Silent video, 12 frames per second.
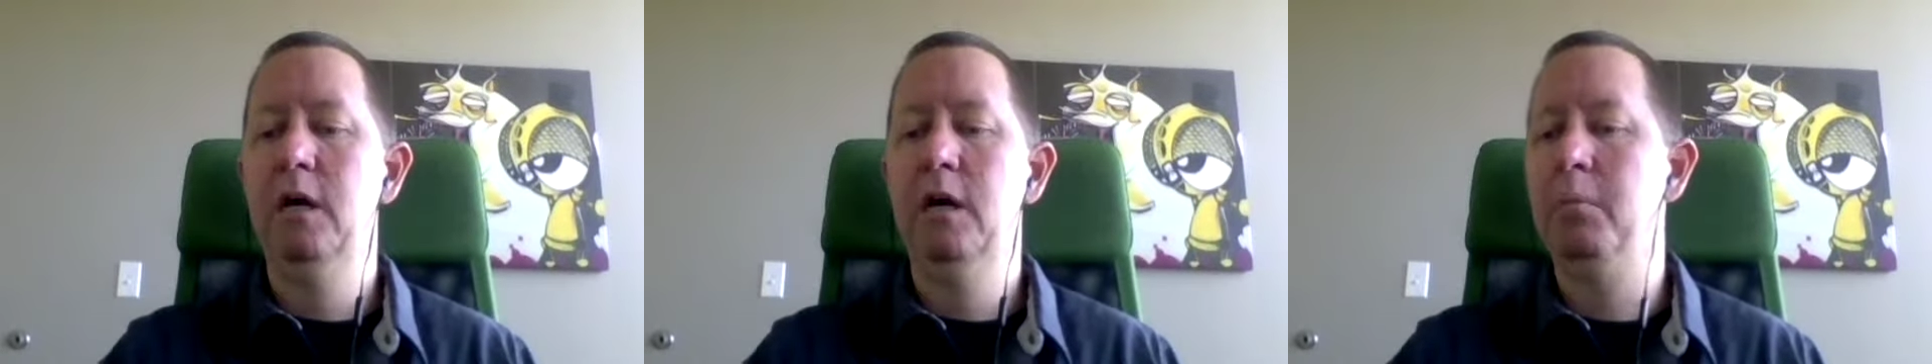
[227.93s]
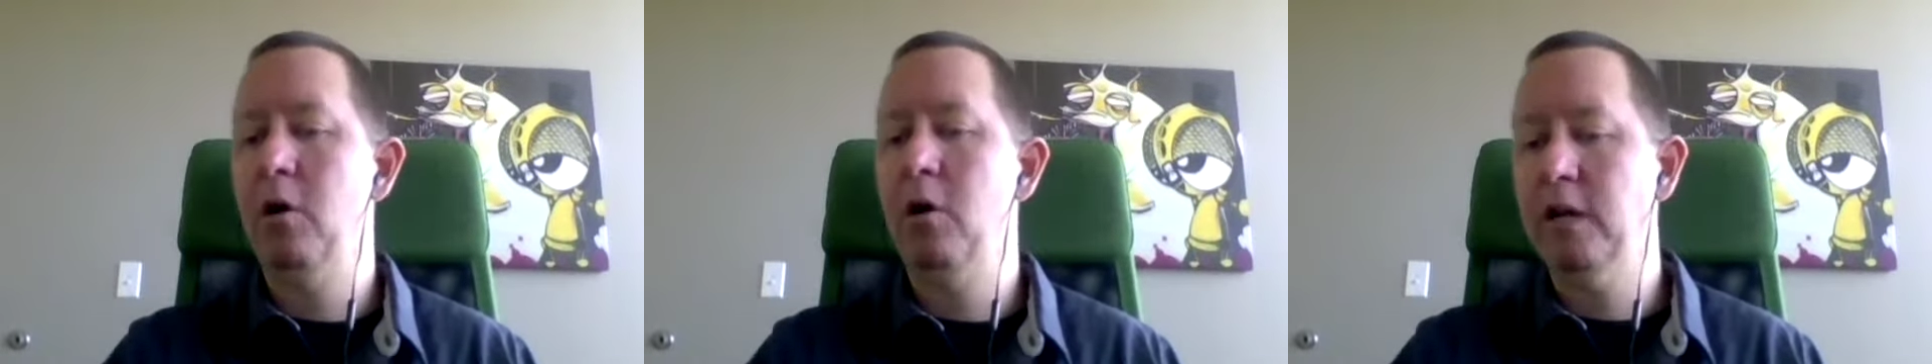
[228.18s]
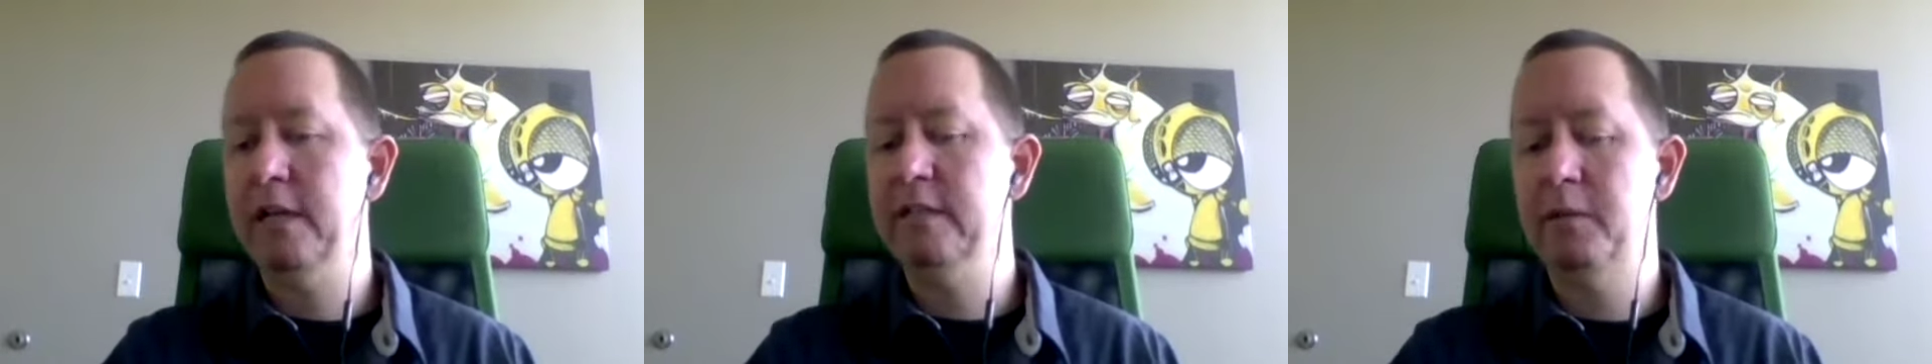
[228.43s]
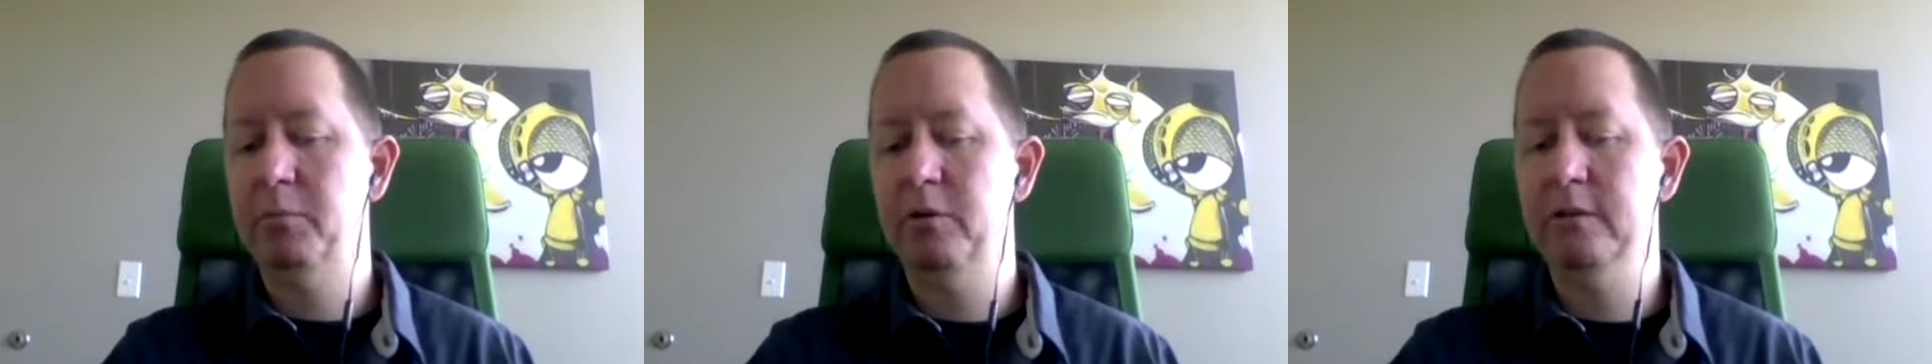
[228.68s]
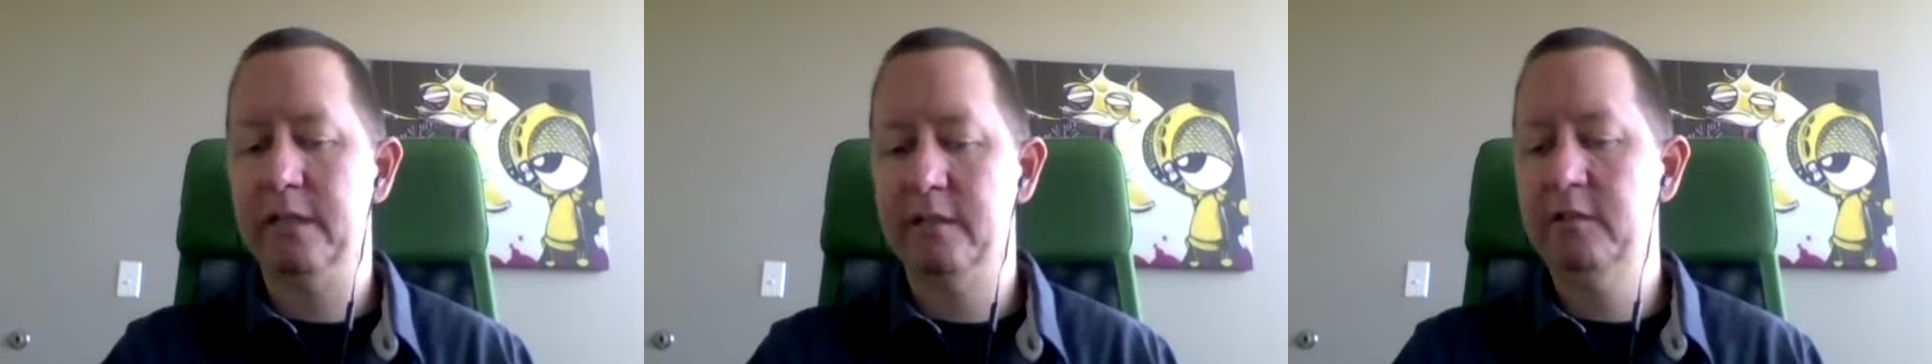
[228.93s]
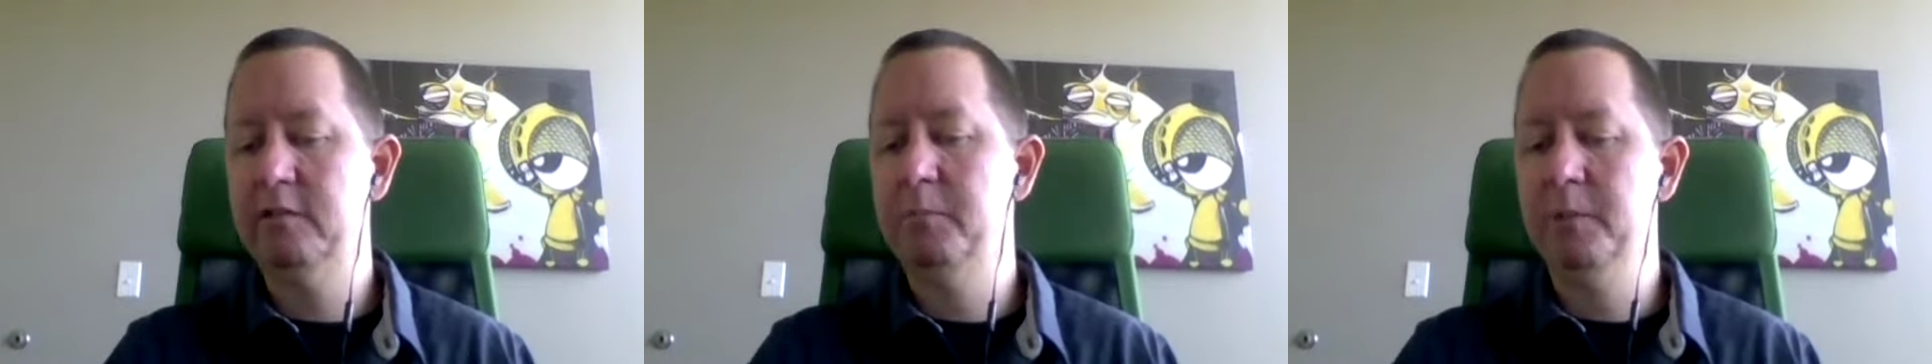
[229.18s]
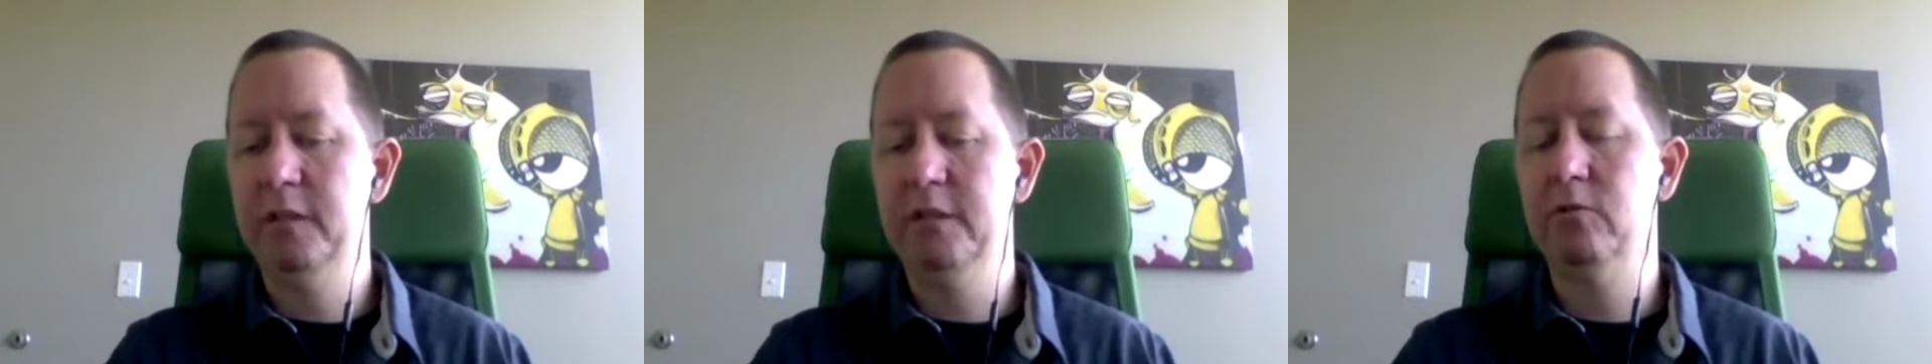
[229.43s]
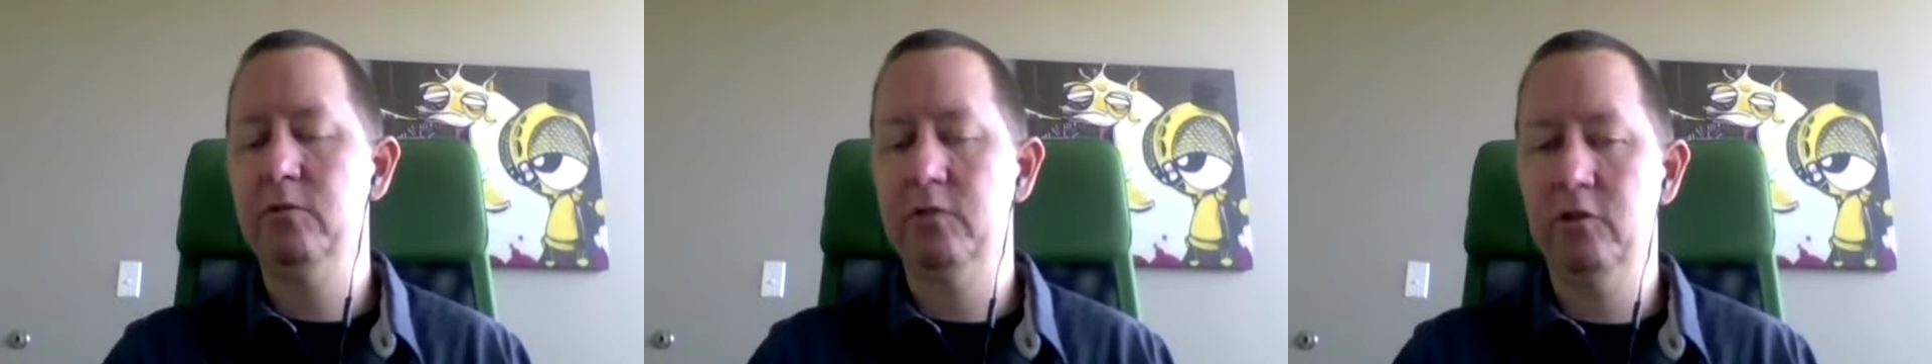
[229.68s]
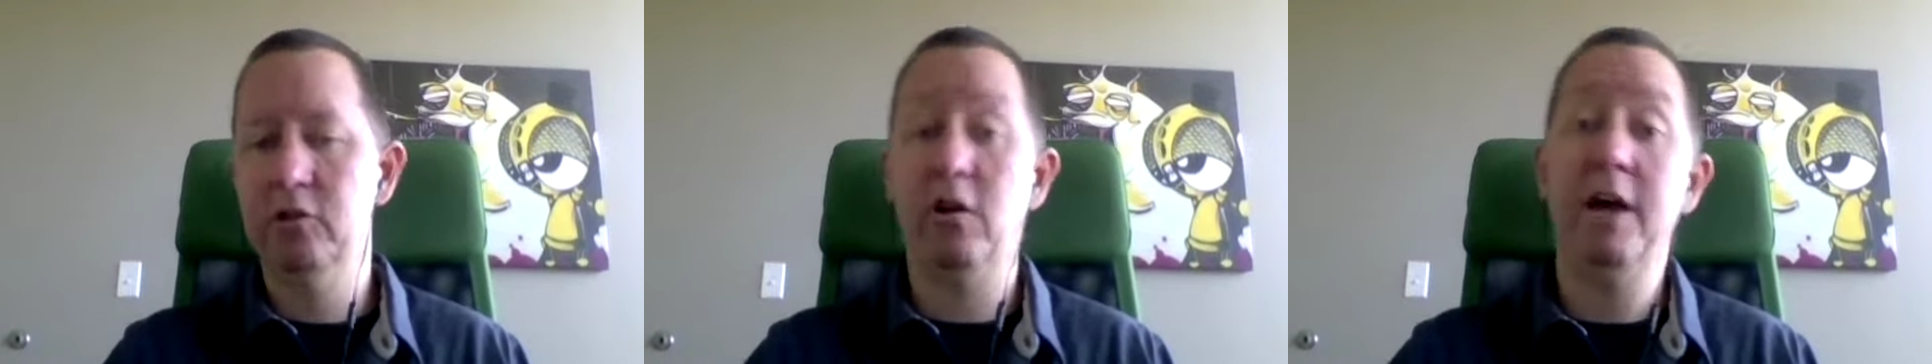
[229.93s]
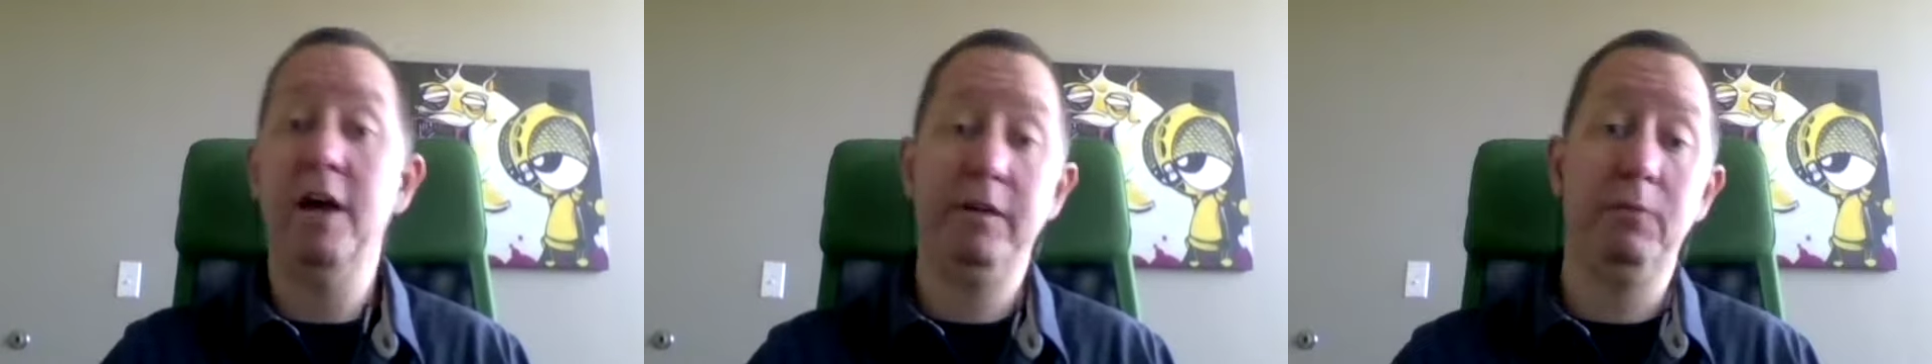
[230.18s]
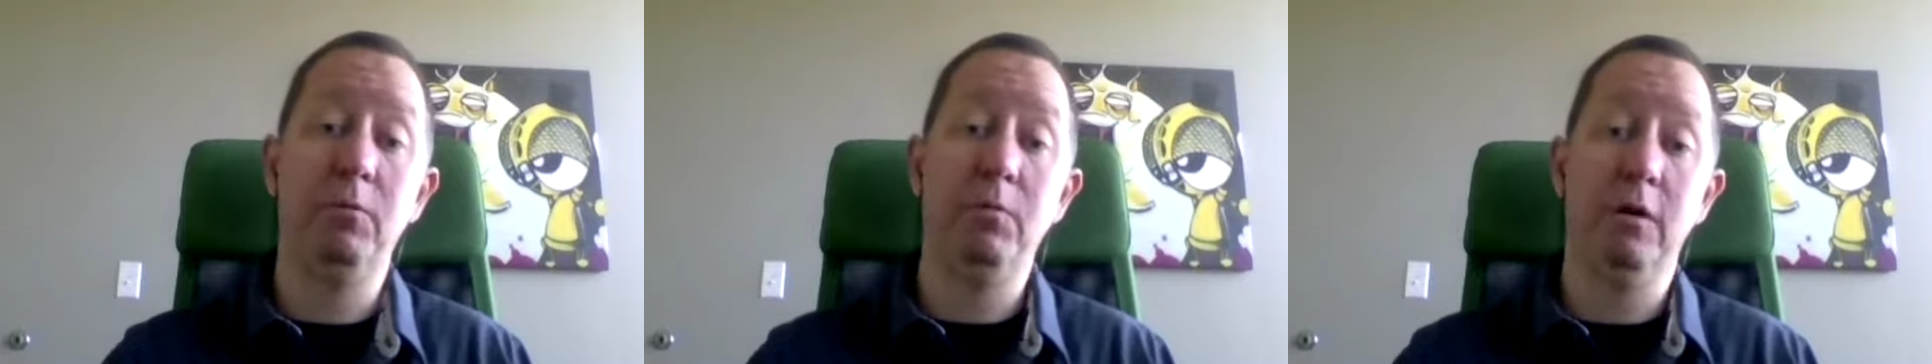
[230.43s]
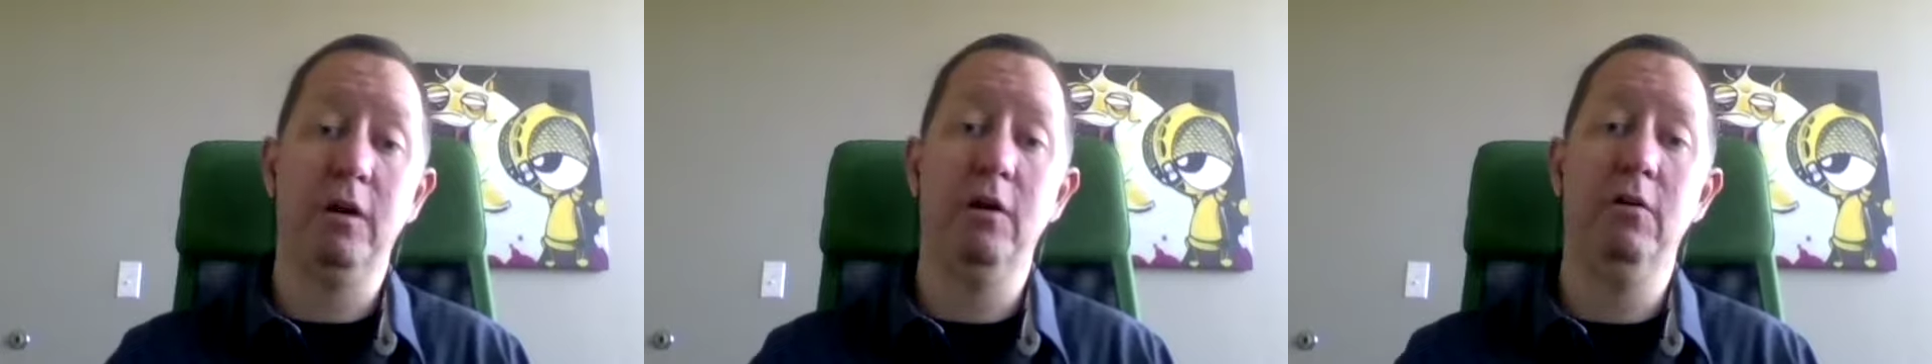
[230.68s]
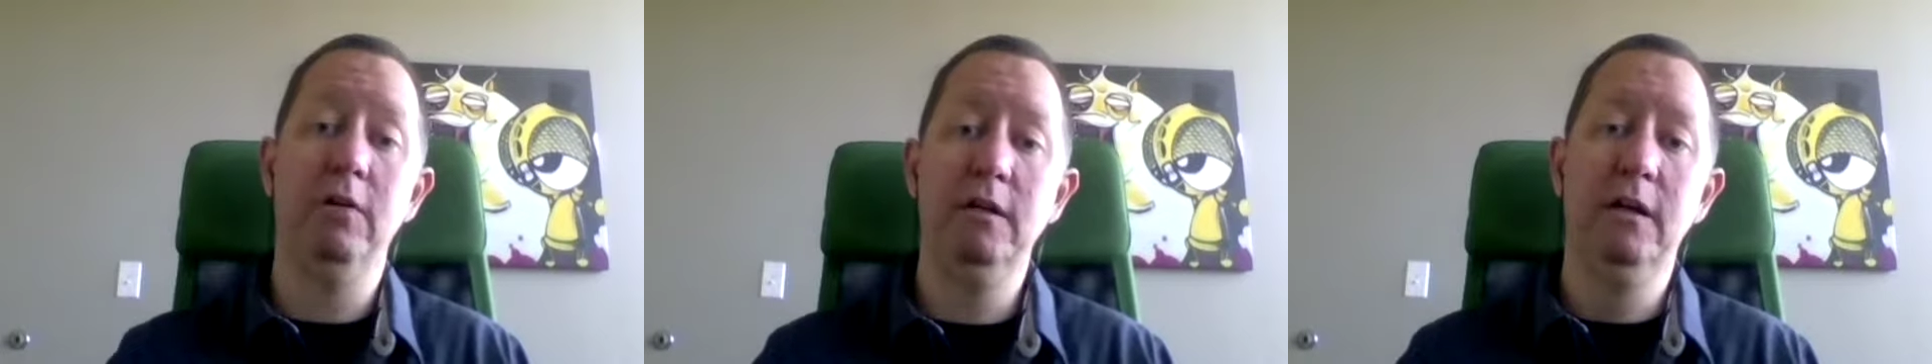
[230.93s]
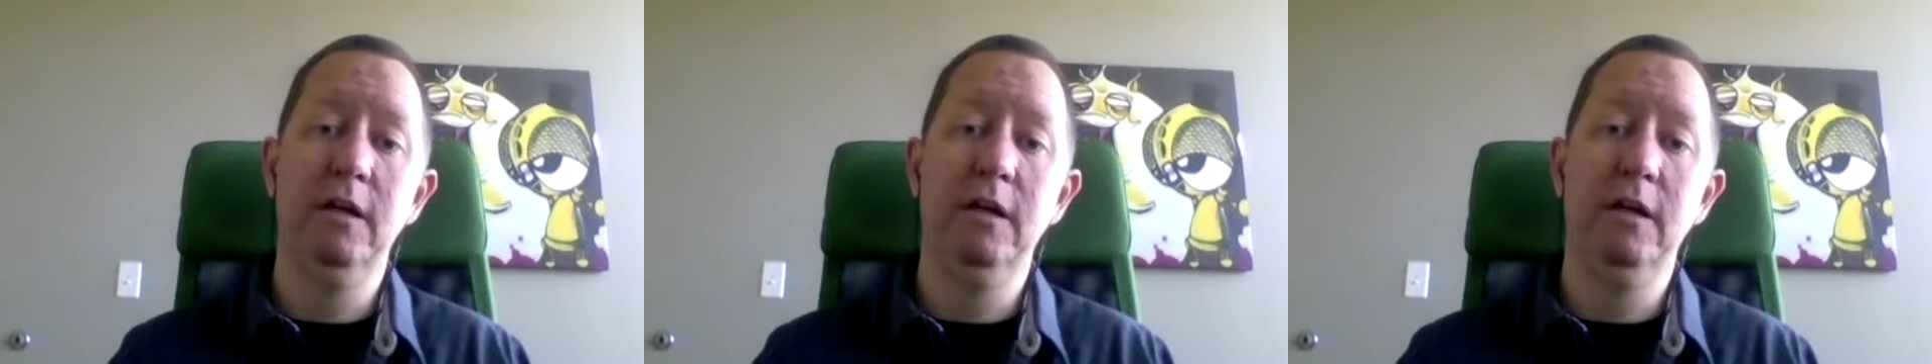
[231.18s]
a marketing standpoint is accessibility tools are driving where we're going.